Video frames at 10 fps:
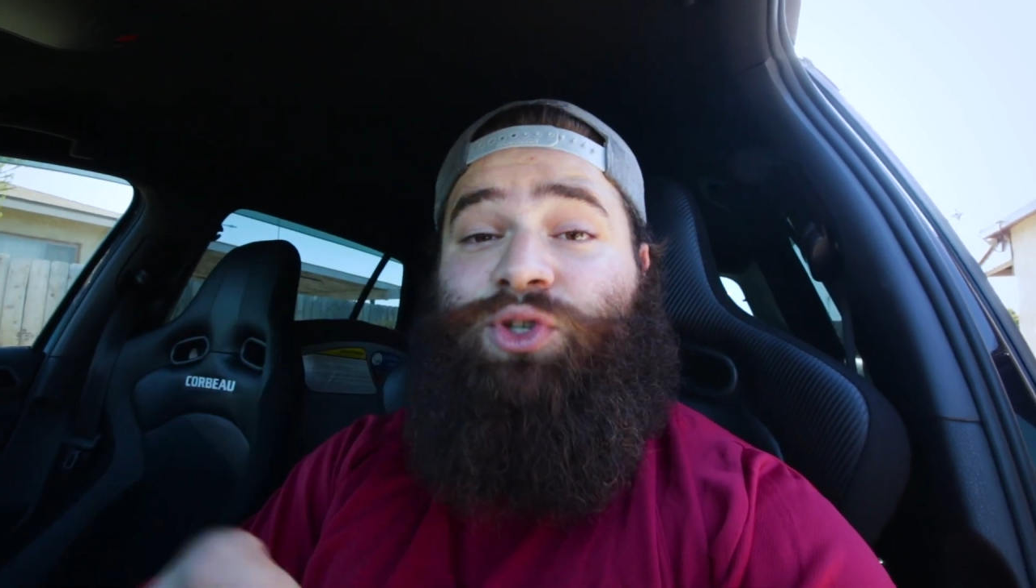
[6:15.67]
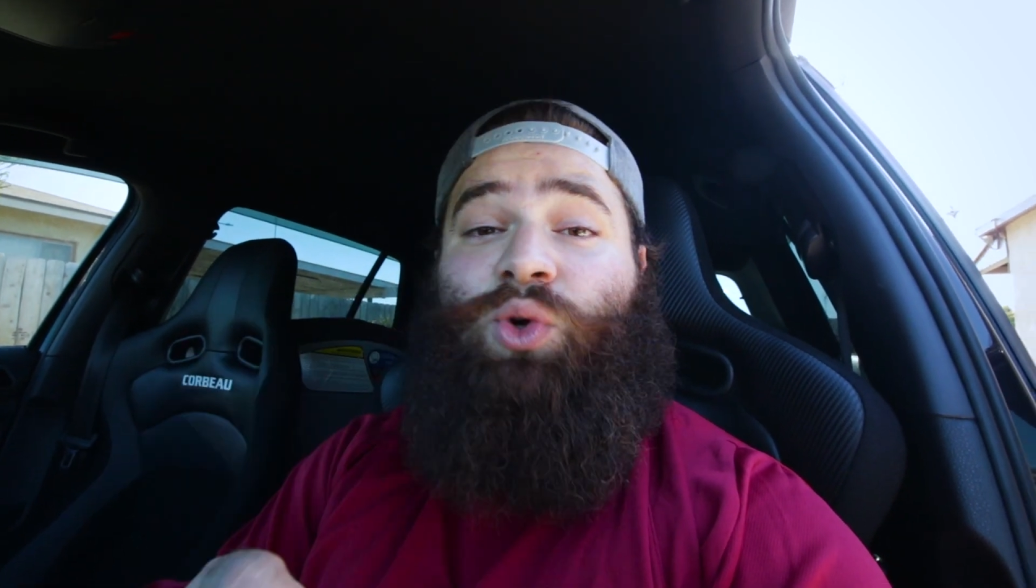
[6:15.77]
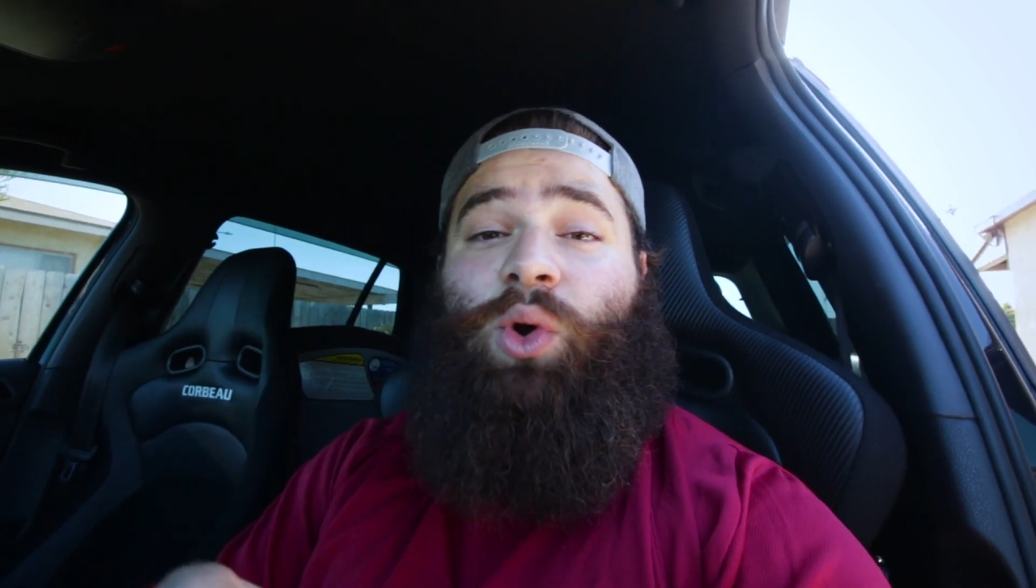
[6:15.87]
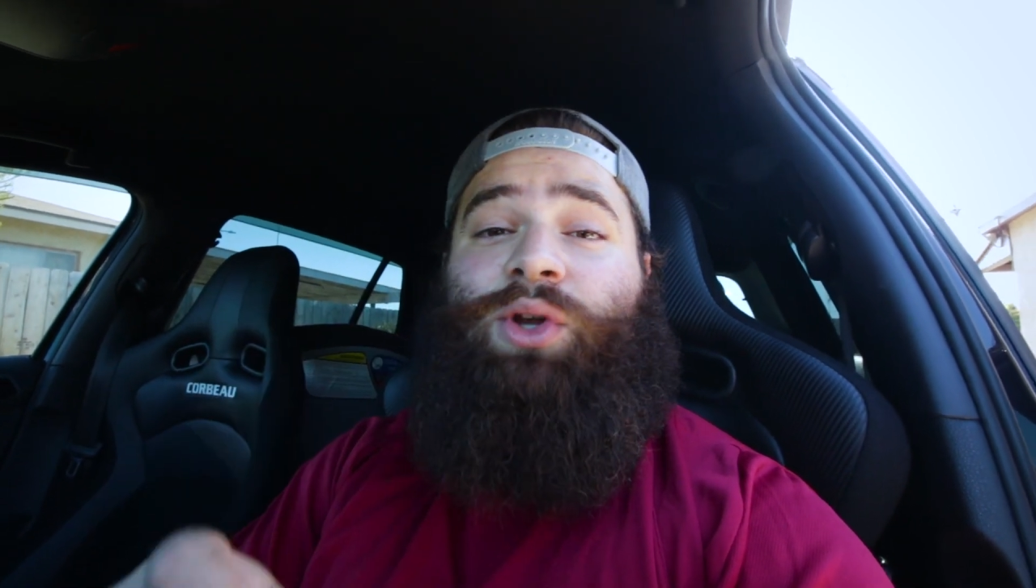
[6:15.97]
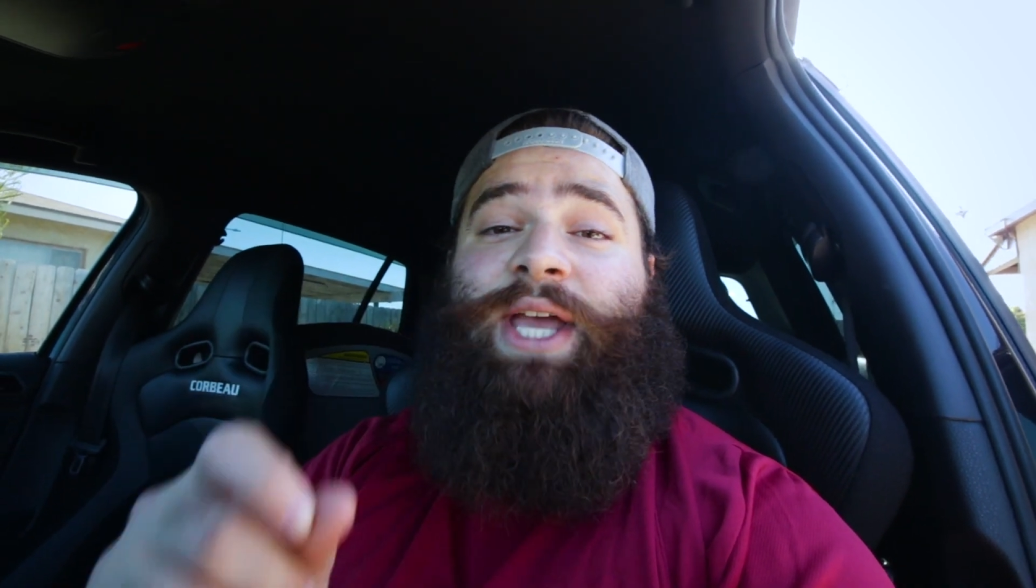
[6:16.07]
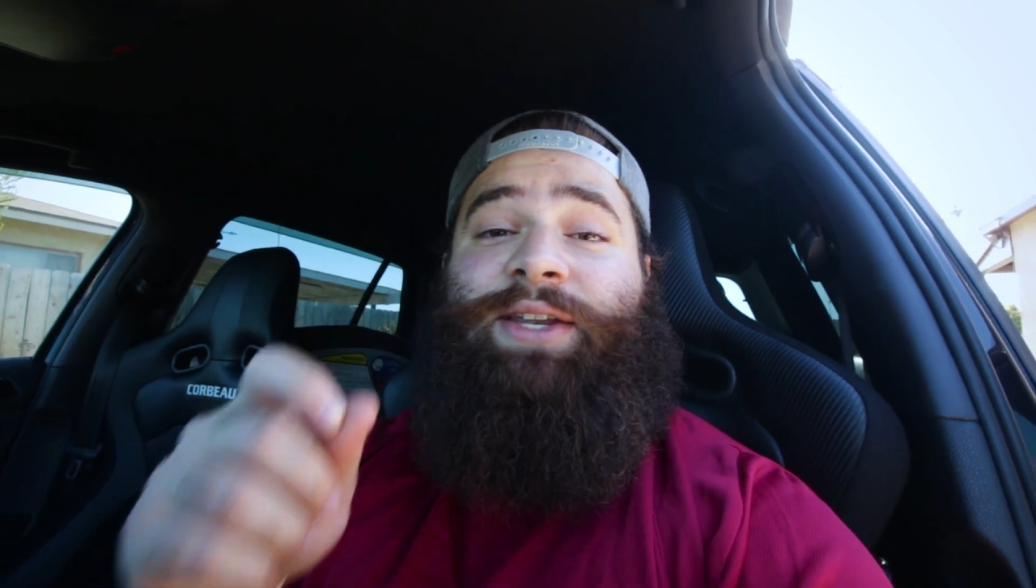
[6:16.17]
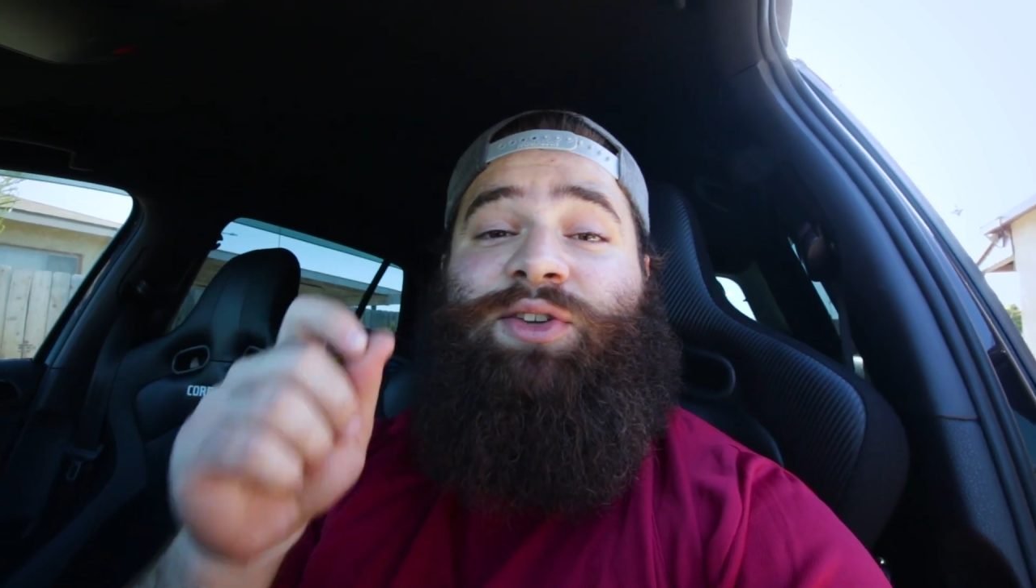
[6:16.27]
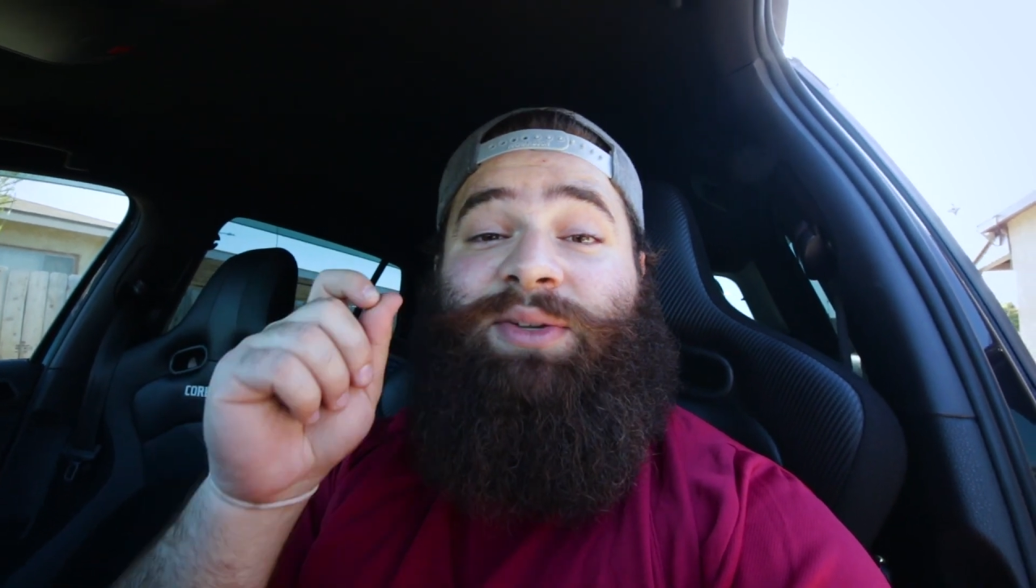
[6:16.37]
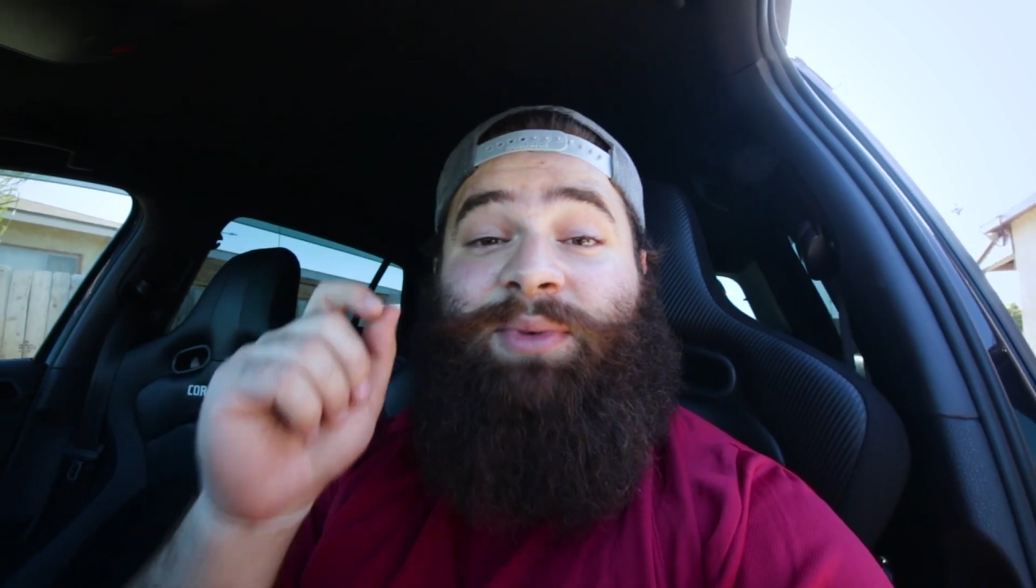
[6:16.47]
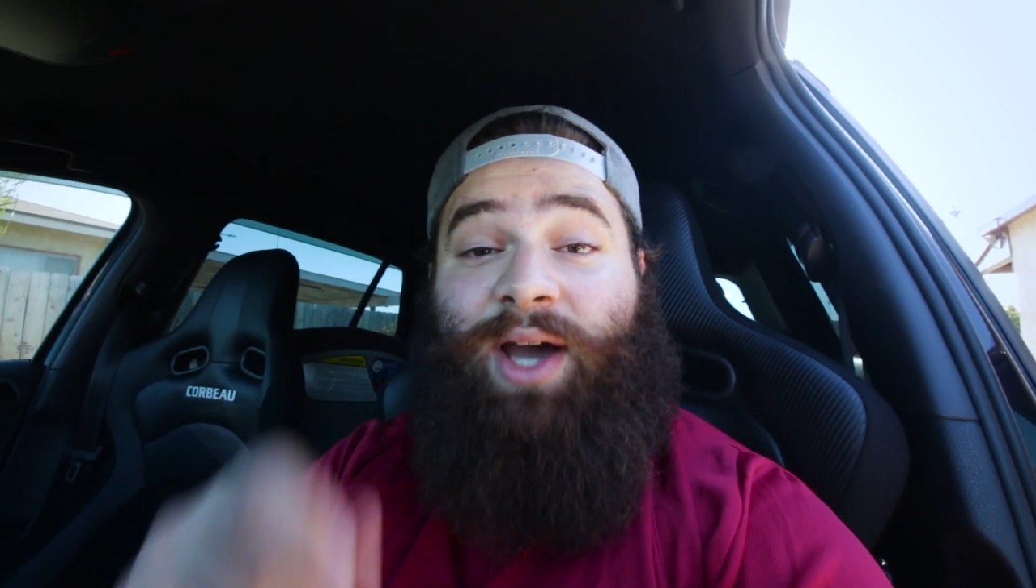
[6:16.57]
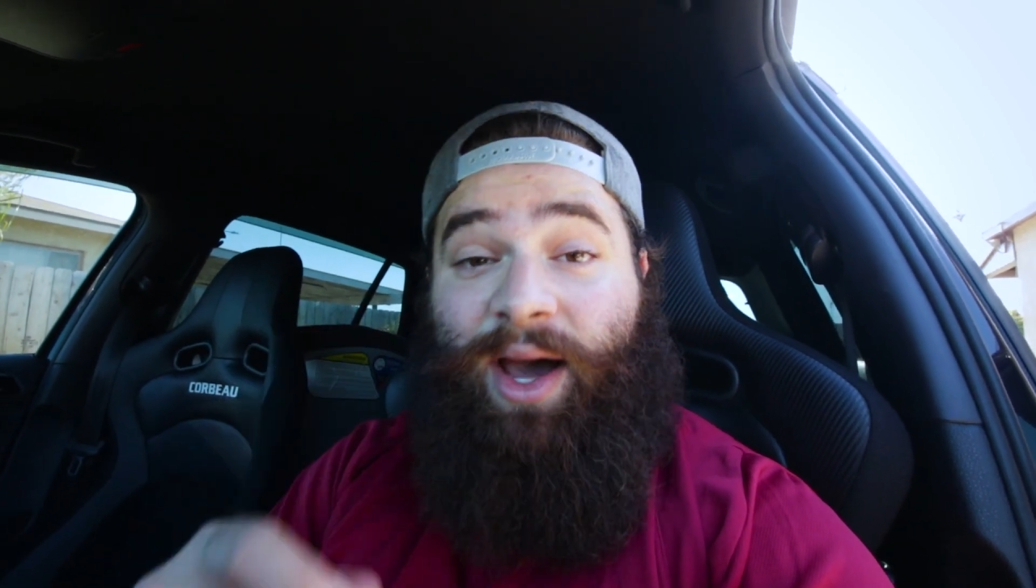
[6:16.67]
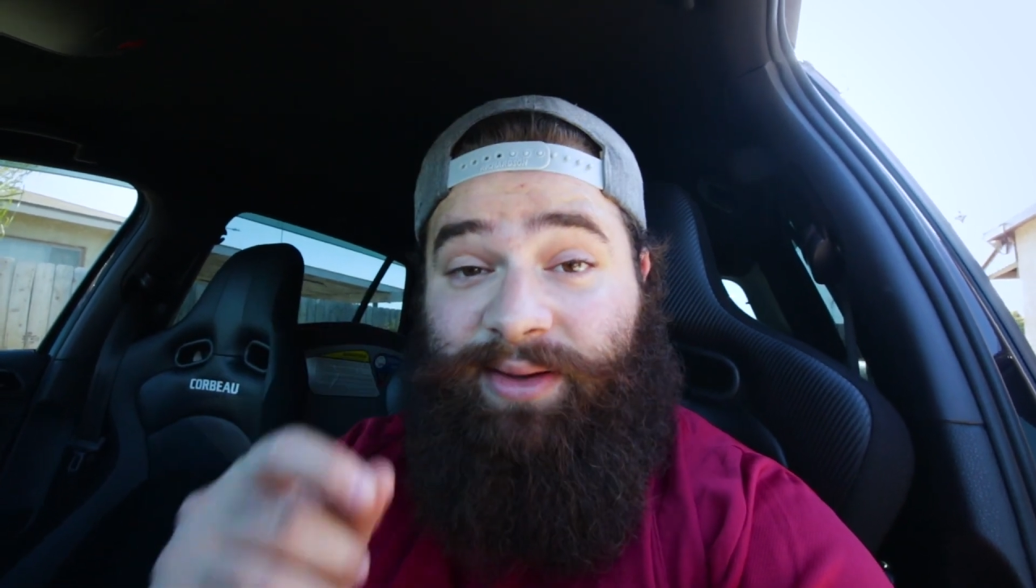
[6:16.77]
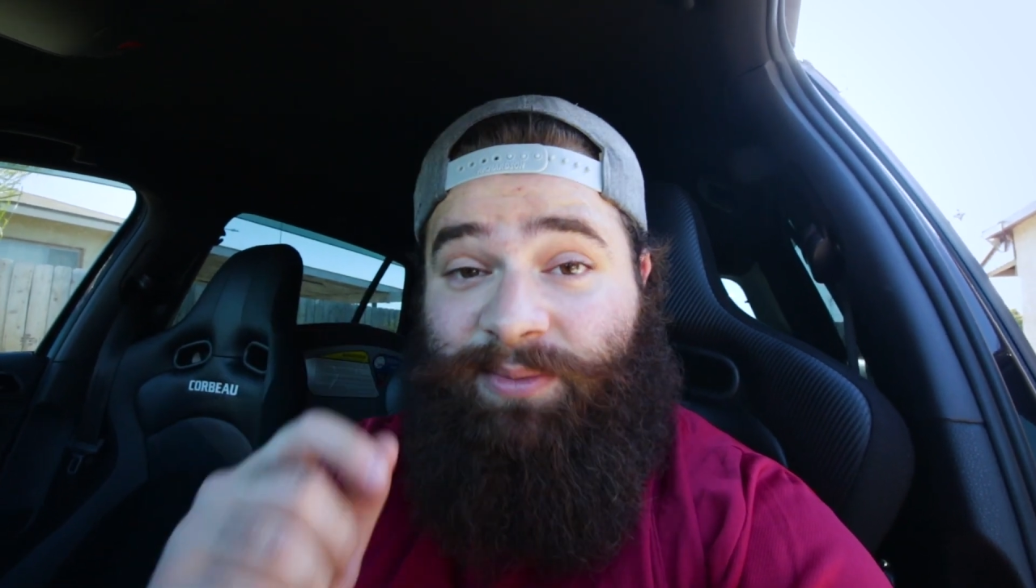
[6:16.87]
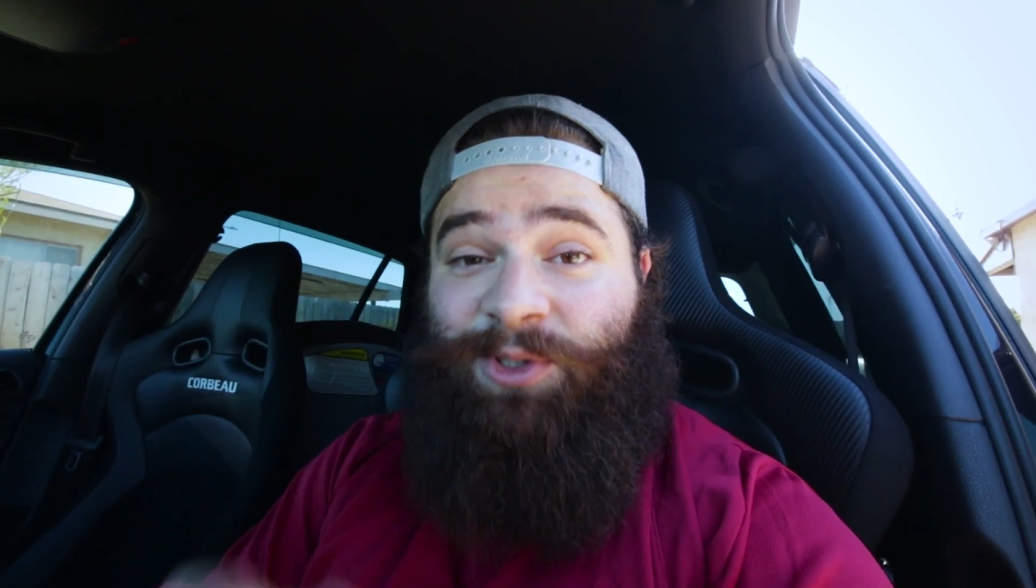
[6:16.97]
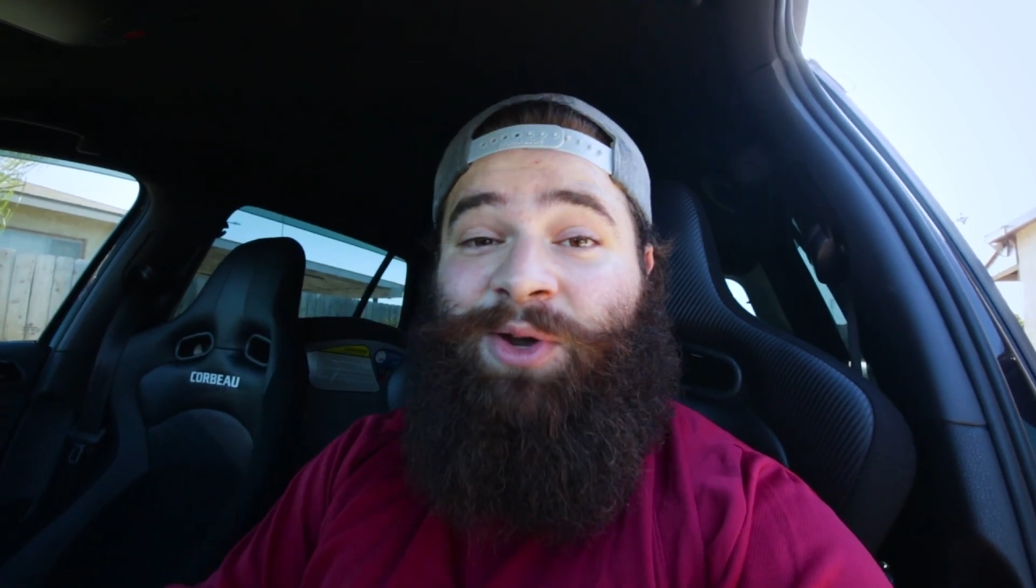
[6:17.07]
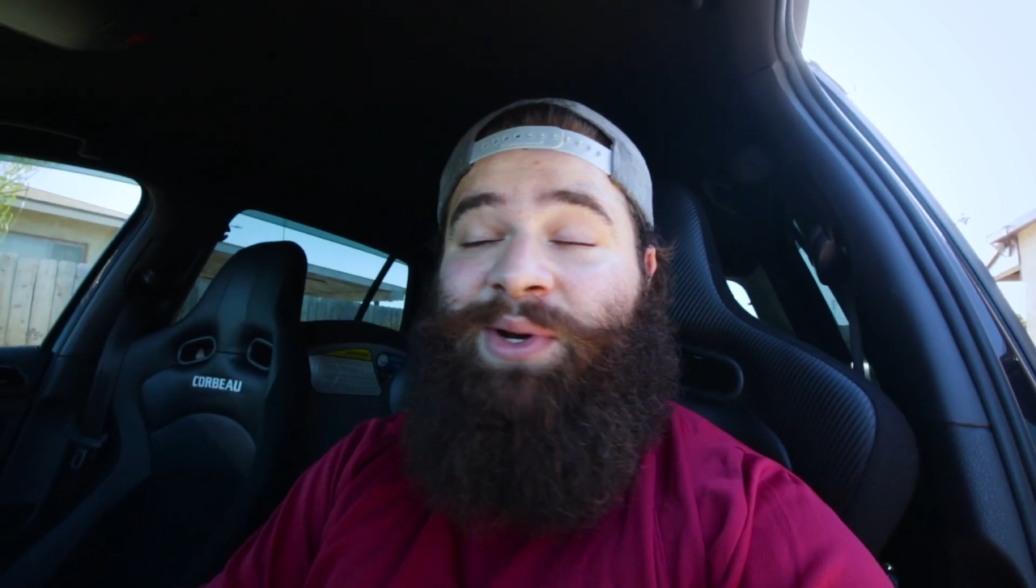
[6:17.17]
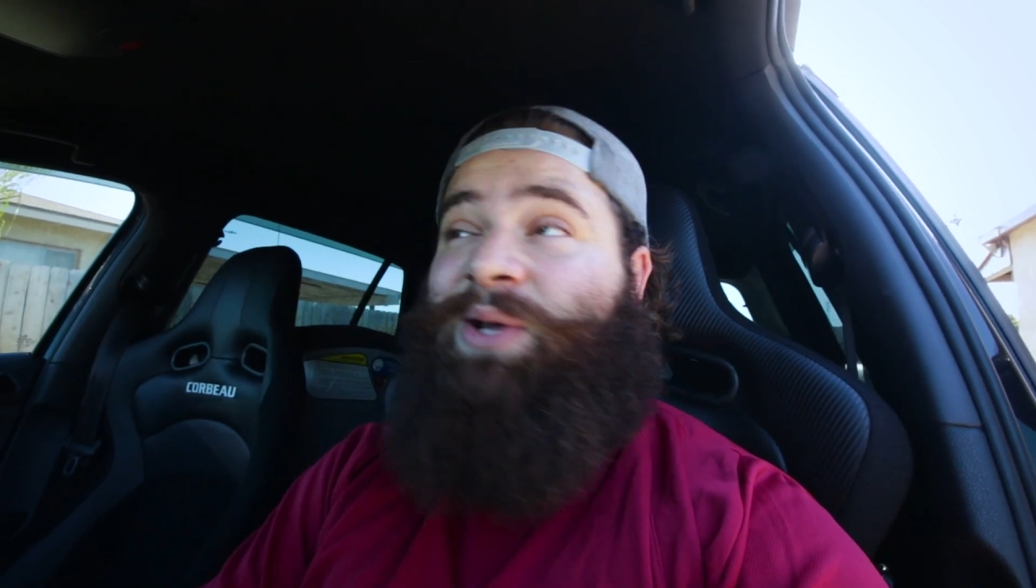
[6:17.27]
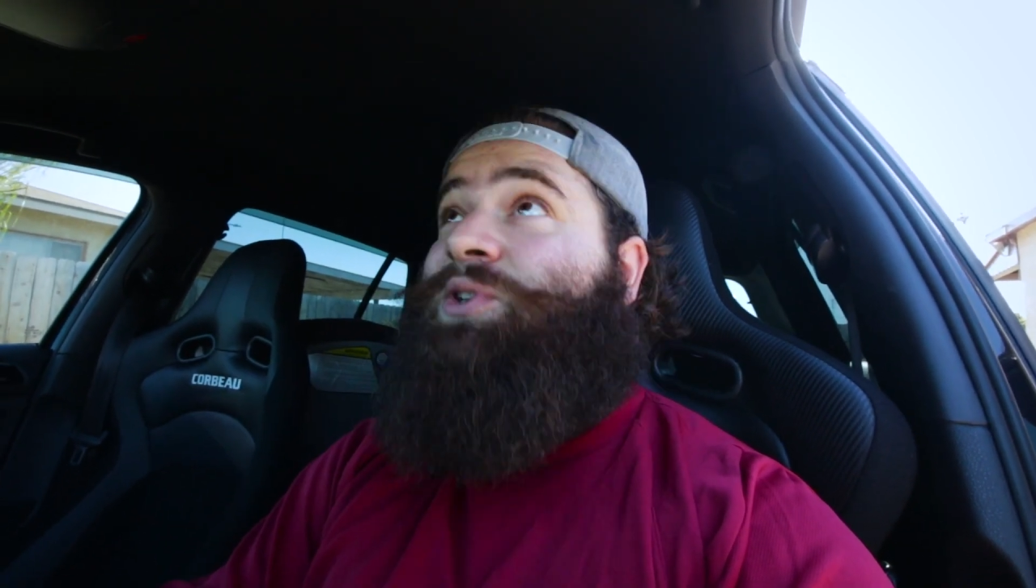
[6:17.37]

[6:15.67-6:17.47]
George and do some custom tuning,